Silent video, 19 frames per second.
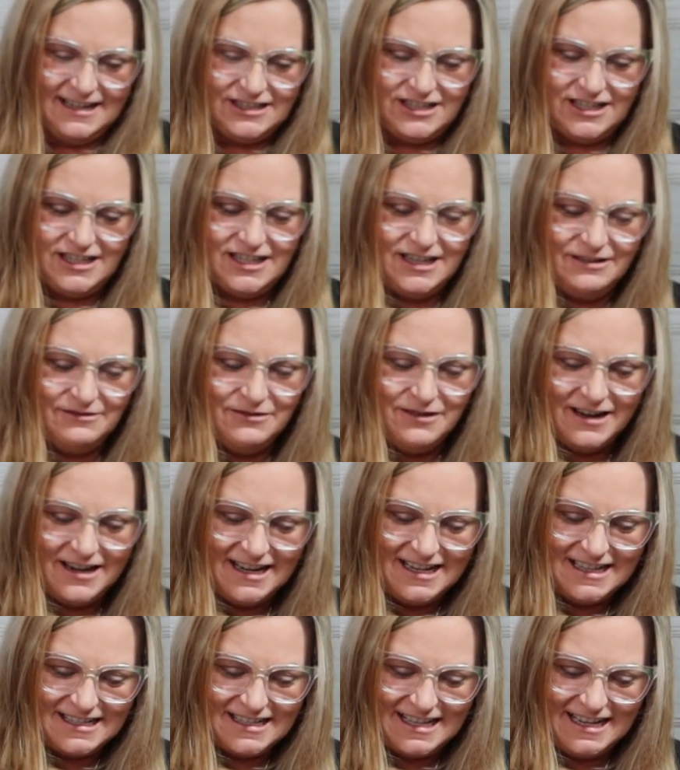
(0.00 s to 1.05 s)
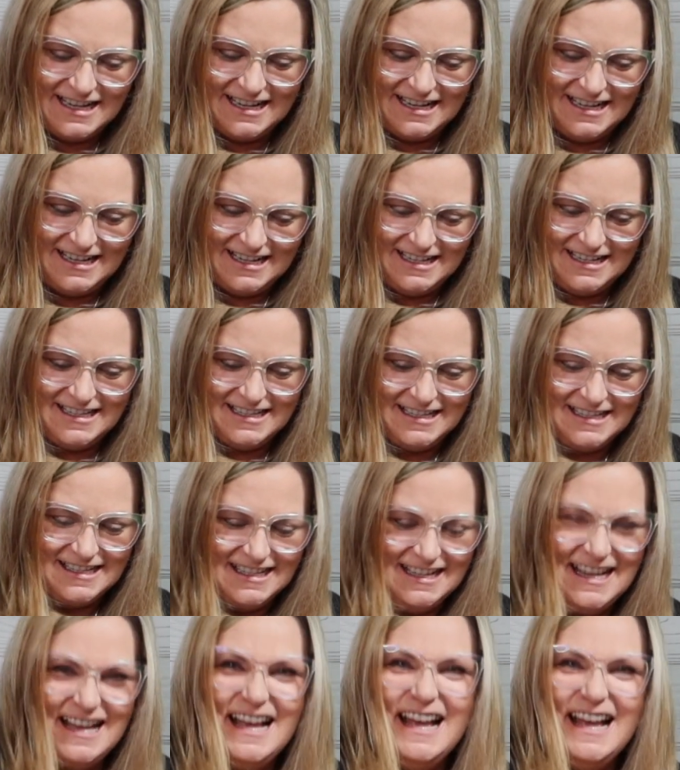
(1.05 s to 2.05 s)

Gigi, what is this?